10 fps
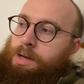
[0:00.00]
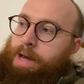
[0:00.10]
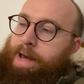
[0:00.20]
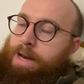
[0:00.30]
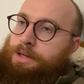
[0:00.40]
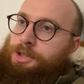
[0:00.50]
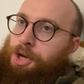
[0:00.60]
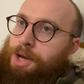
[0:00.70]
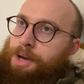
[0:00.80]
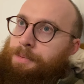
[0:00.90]
And
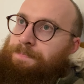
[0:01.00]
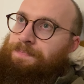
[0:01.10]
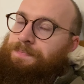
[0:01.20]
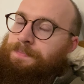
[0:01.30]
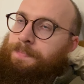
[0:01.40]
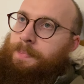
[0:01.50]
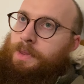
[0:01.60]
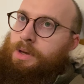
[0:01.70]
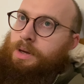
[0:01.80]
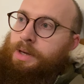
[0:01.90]

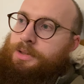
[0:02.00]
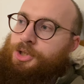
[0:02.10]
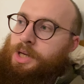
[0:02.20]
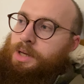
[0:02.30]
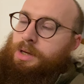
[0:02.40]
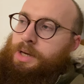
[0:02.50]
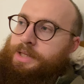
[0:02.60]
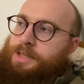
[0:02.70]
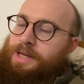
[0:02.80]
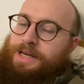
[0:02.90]
it's
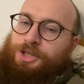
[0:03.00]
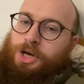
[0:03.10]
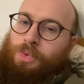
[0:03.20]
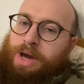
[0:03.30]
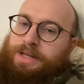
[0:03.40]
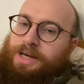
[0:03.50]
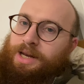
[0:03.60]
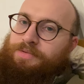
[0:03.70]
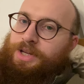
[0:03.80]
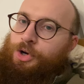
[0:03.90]
an easier way to kind
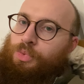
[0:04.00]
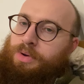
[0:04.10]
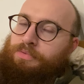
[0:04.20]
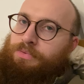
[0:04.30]
of deal with